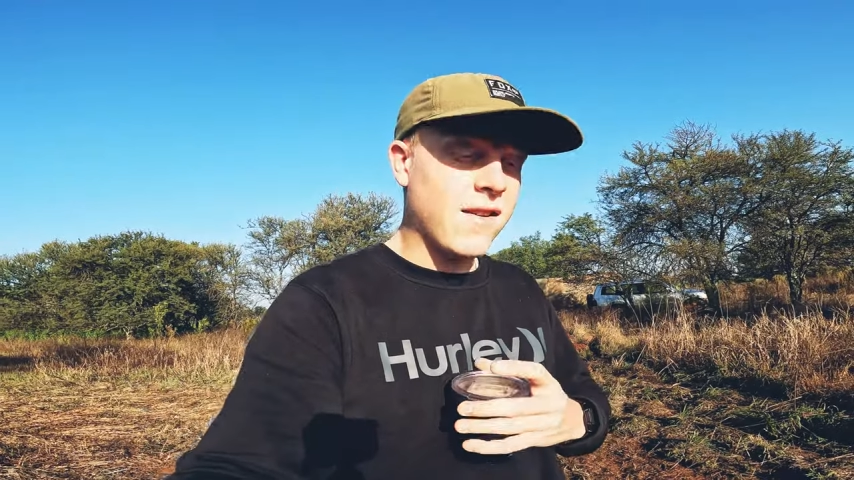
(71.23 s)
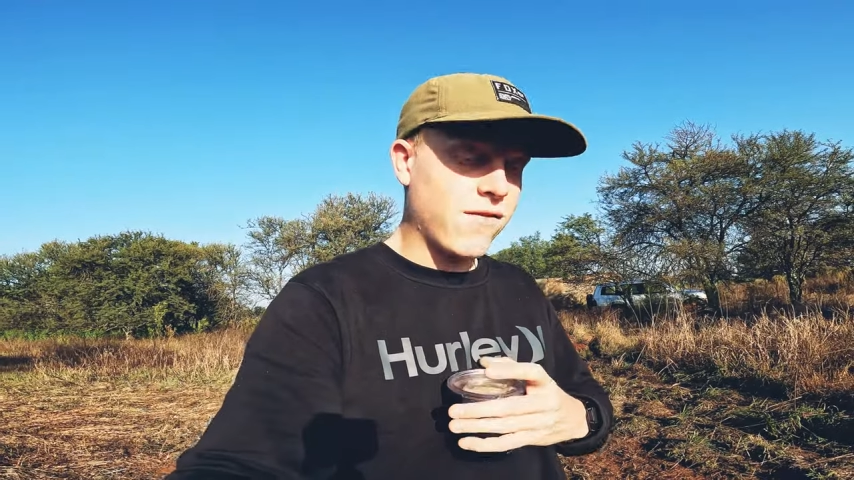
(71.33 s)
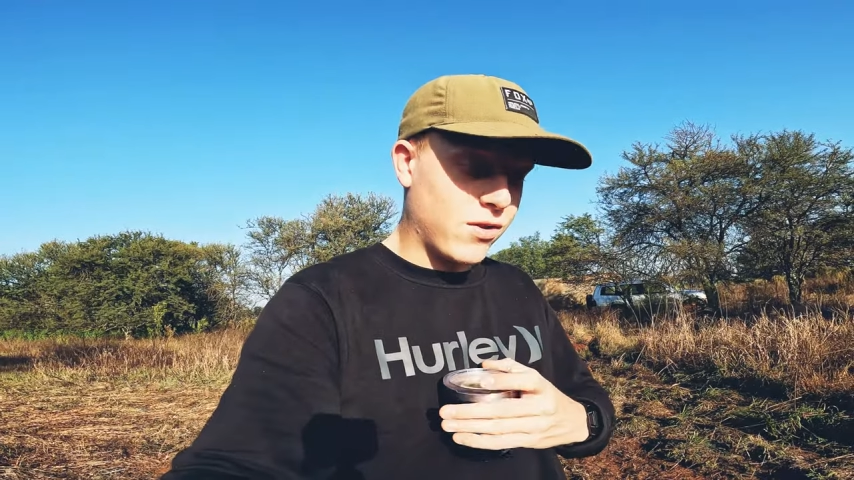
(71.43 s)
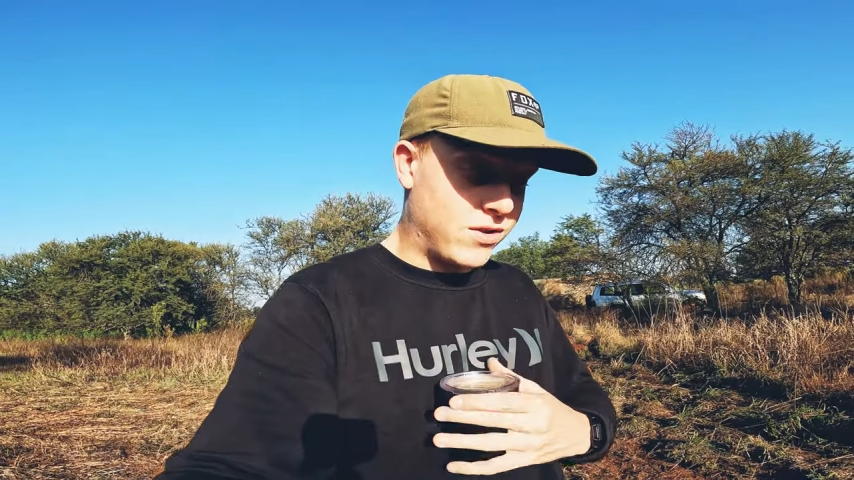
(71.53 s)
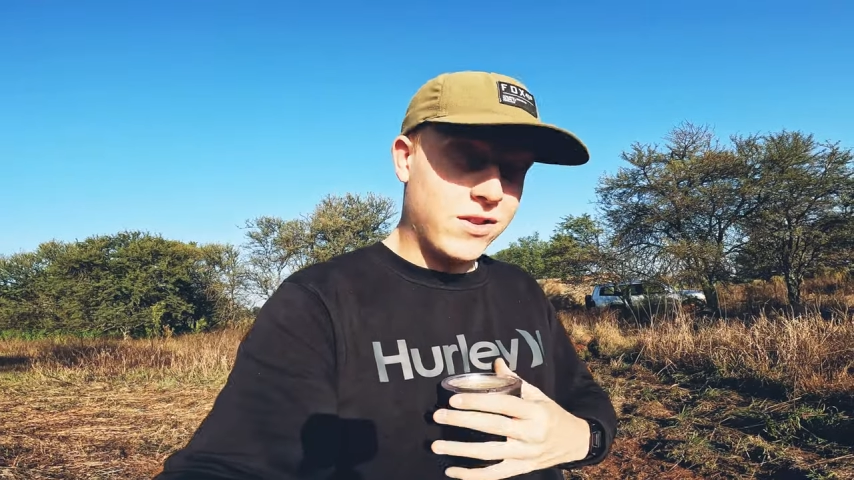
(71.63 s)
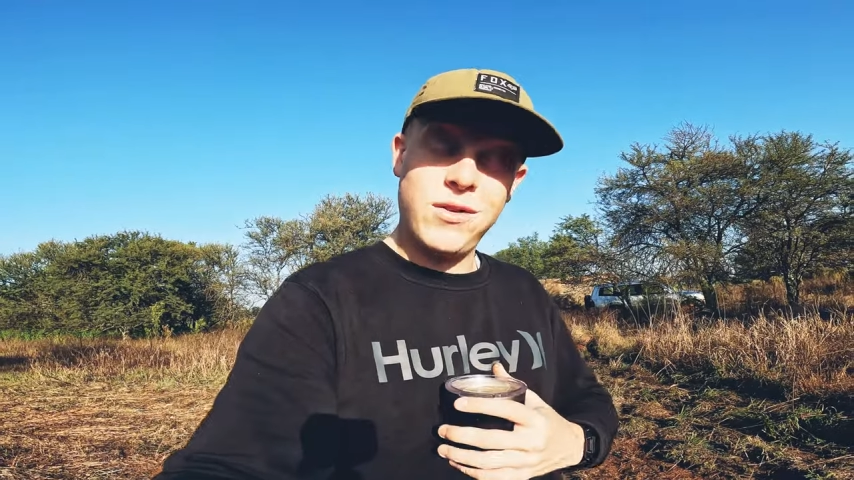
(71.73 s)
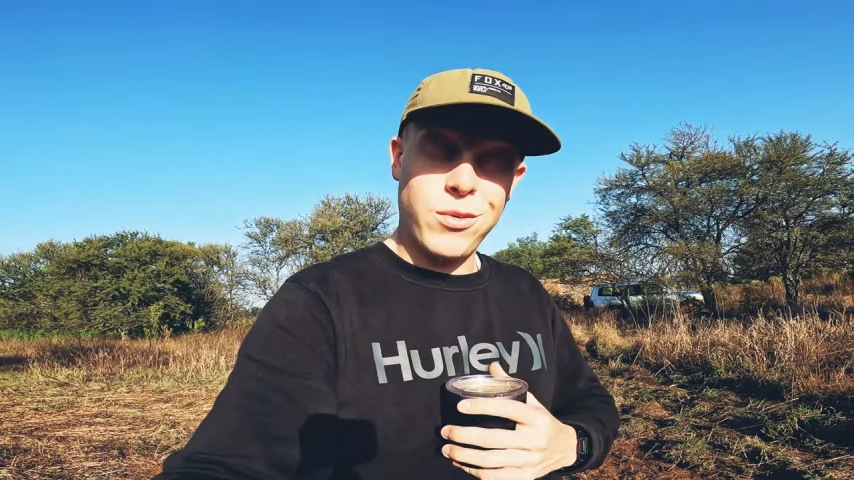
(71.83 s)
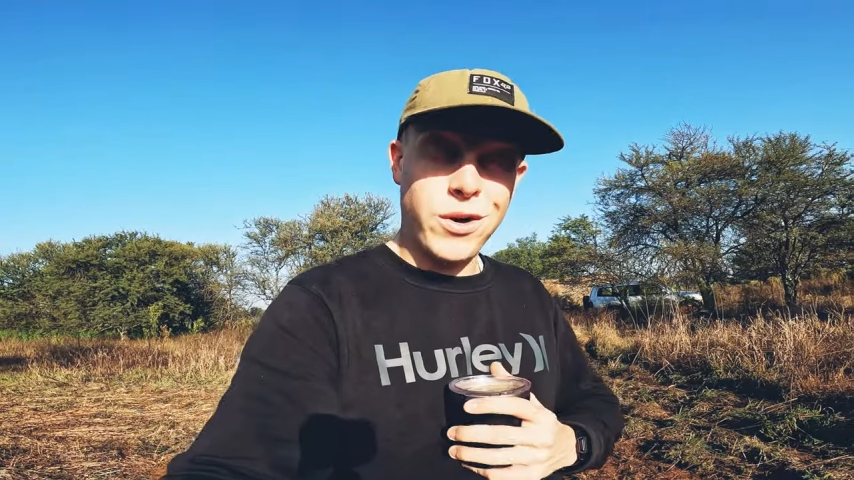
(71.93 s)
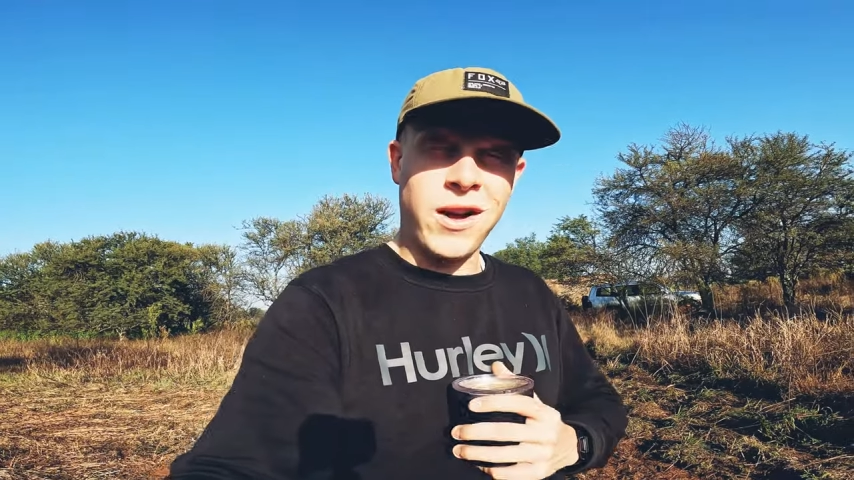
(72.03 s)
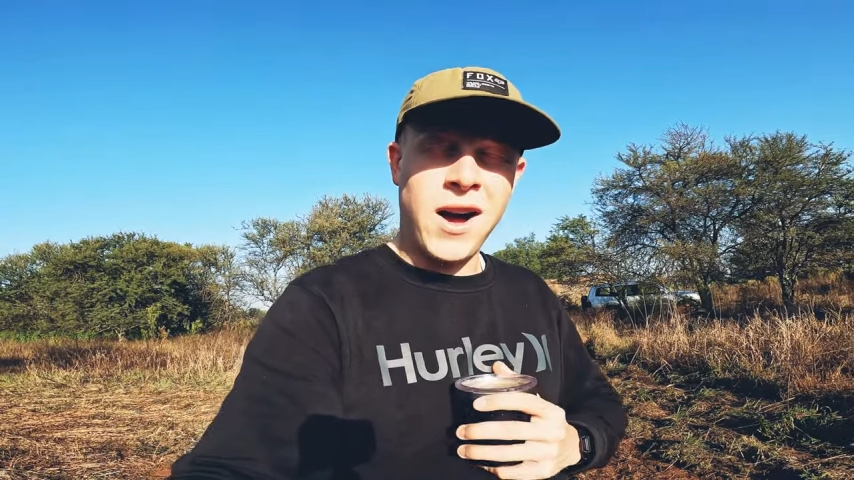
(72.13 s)
I've got
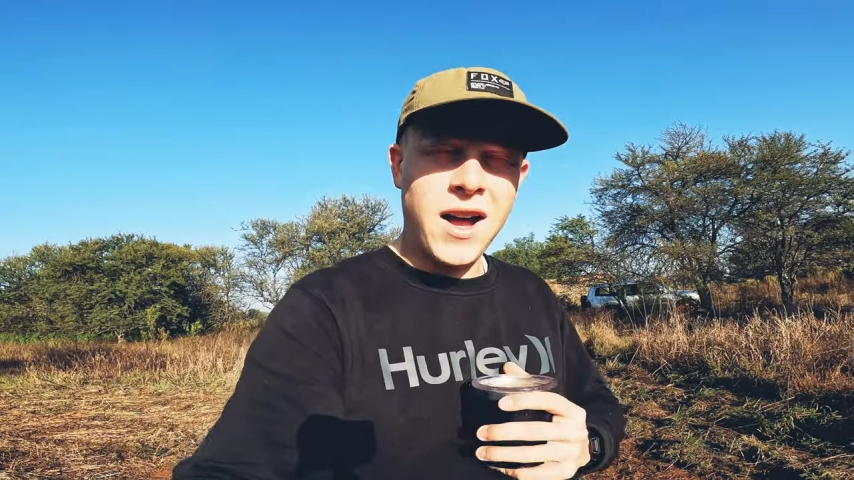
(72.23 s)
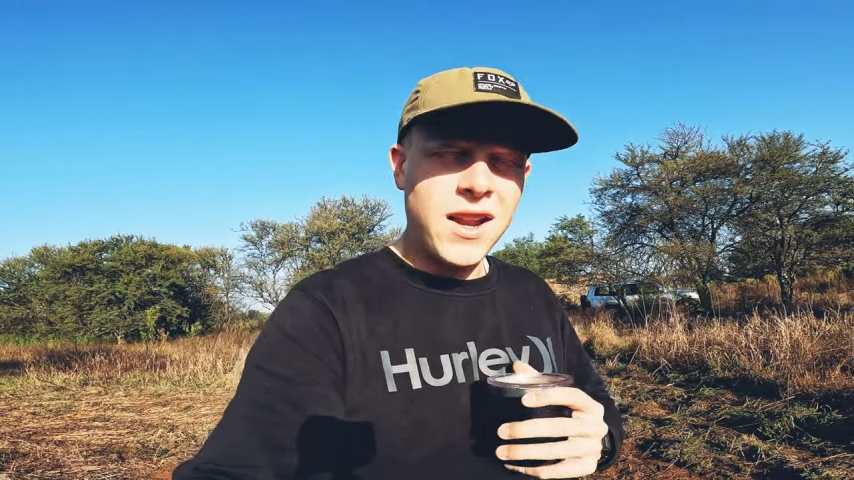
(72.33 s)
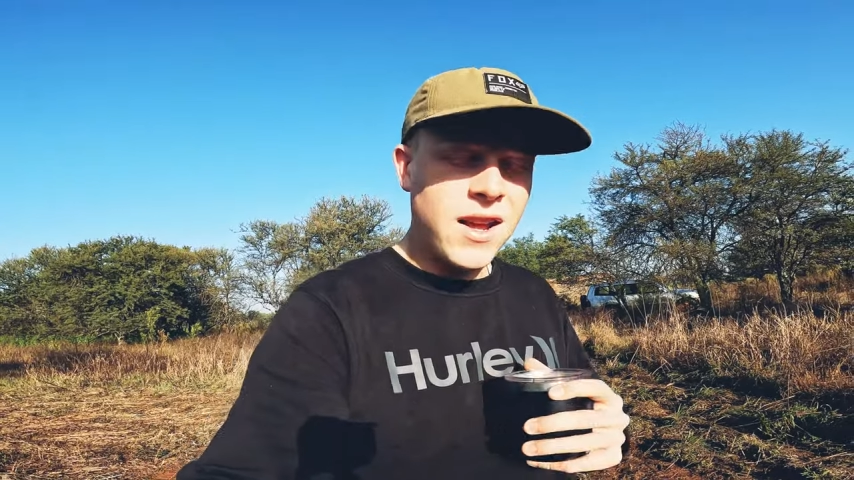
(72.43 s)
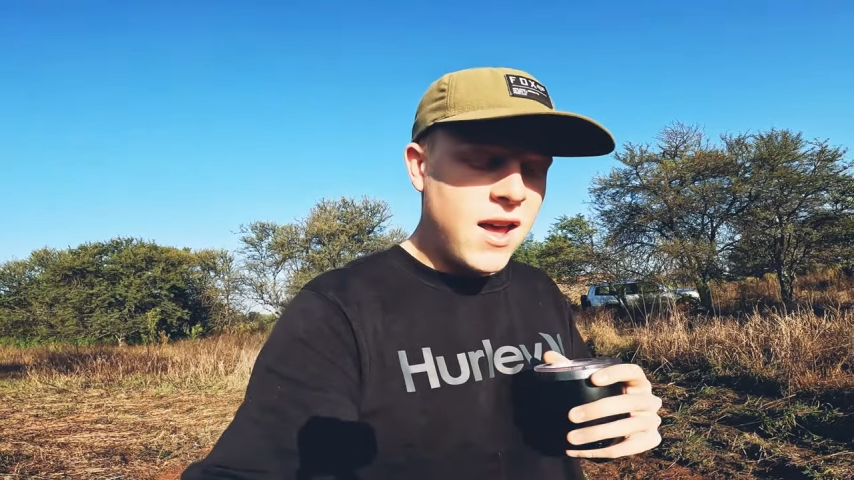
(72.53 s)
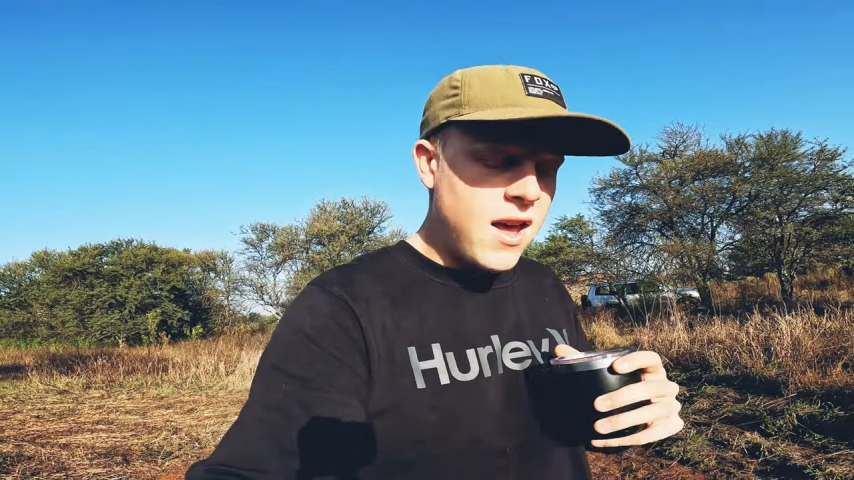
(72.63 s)
to work hard.